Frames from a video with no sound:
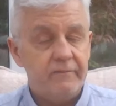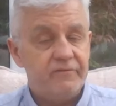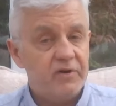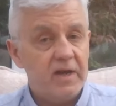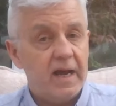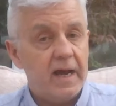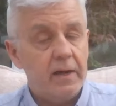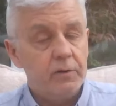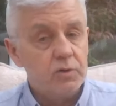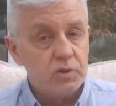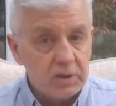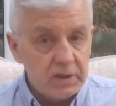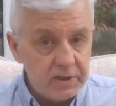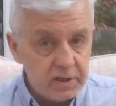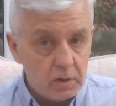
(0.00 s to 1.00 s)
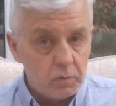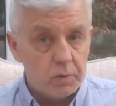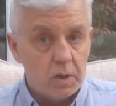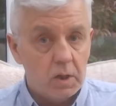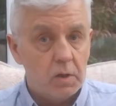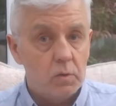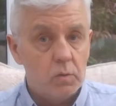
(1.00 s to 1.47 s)
for it. I honestly don't
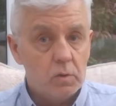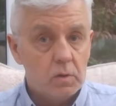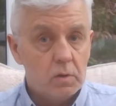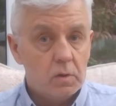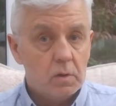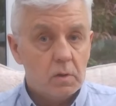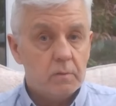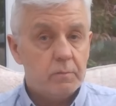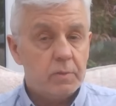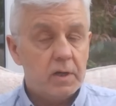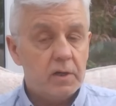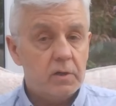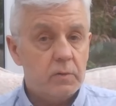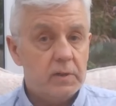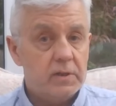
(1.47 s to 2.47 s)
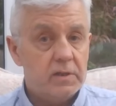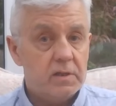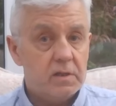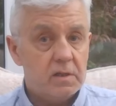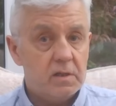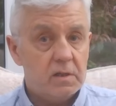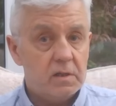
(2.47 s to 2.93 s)
know. But I know in
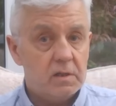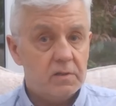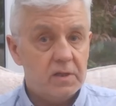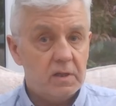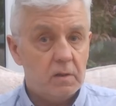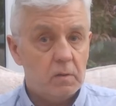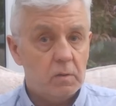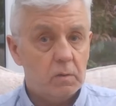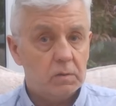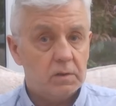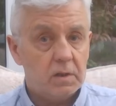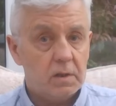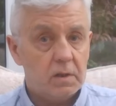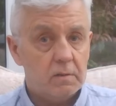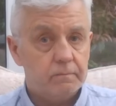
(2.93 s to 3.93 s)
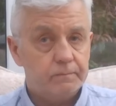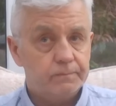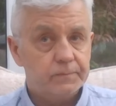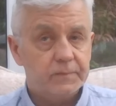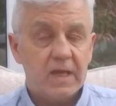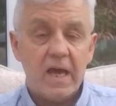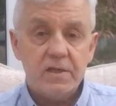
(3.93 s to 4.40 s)
the the old um,
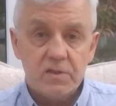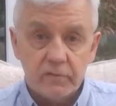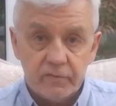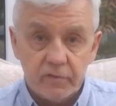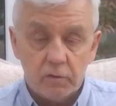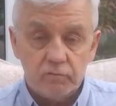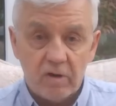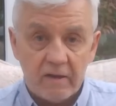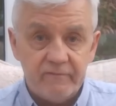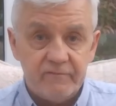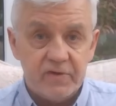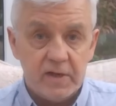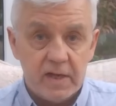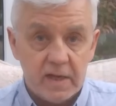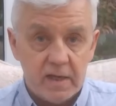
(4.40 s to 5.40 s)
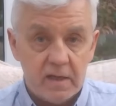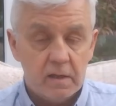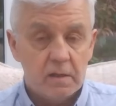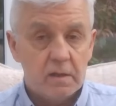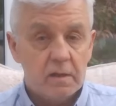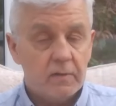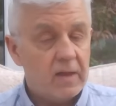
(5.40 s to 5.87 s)
case of old Ranvir,
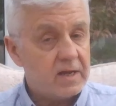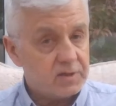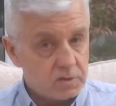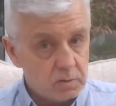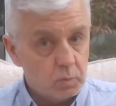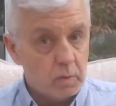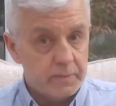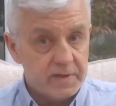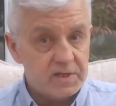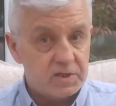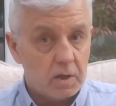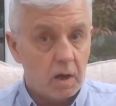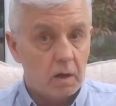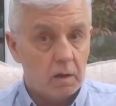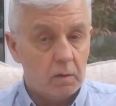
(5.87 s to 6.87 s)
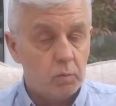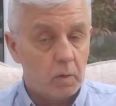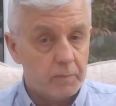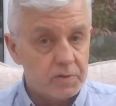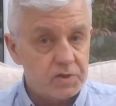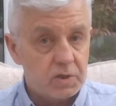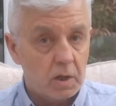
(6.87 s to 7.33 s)
that's a woman's gone a
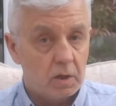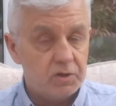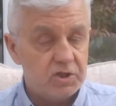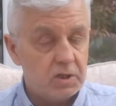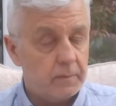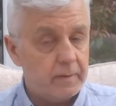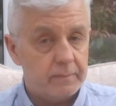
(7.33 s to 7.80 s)
woman's gone job.